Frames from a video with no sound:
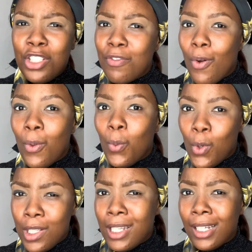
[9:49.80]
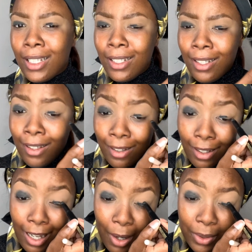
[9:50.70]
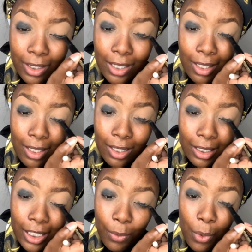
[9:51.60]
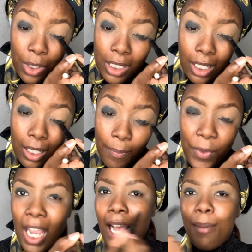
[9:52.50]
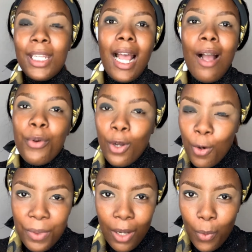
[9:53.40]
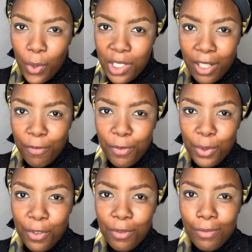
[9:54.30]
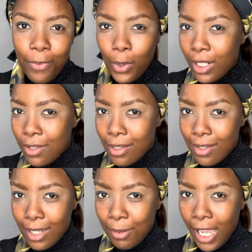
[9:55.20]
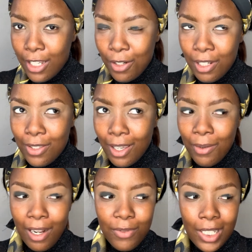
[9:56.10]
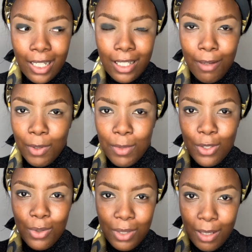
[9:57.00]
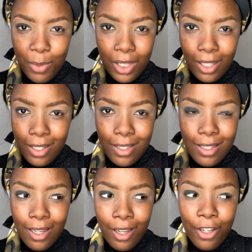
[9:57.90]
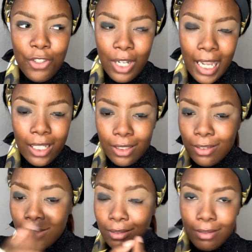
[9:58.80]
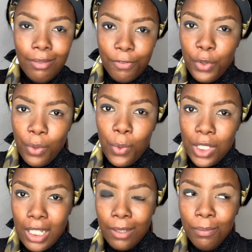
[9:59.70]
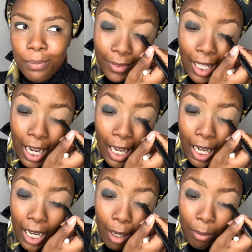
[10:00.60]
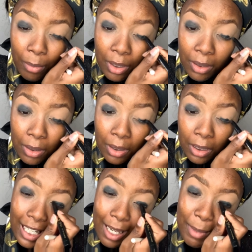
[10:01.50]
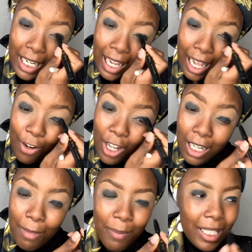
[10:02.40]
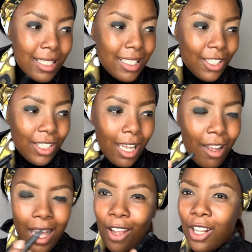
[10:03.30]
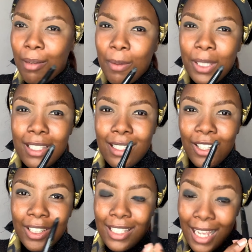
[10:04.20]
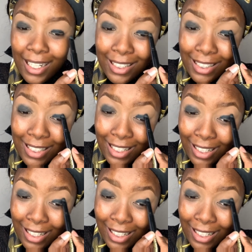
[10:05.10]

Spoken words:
of all, water. I would need water. I mean, I would hope that water and food fall into the same category, so I don't have to like name them as 2 separate things. So like food and water. I mean, how long am I being stuck on this island?